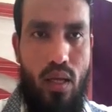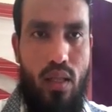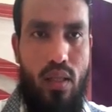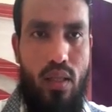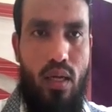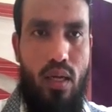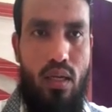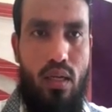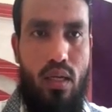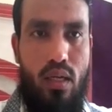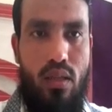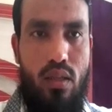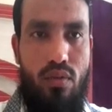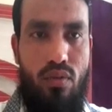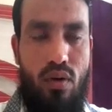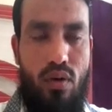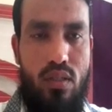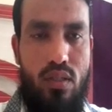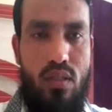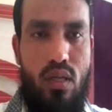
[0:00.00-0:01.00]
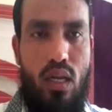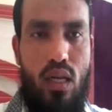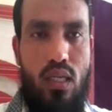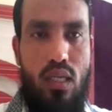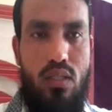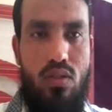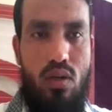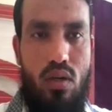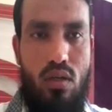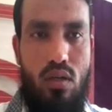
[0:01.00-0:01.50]
Then in the first
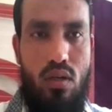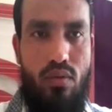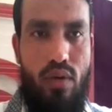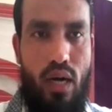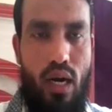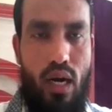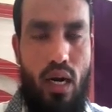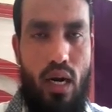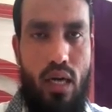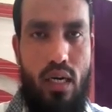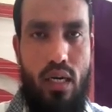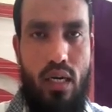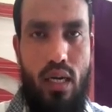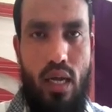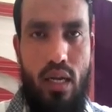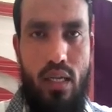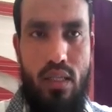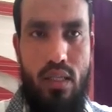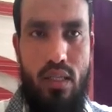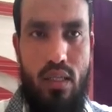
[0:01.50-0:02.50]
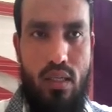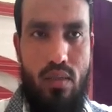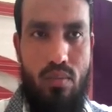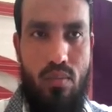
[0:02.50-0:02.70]
glass you have not added anything,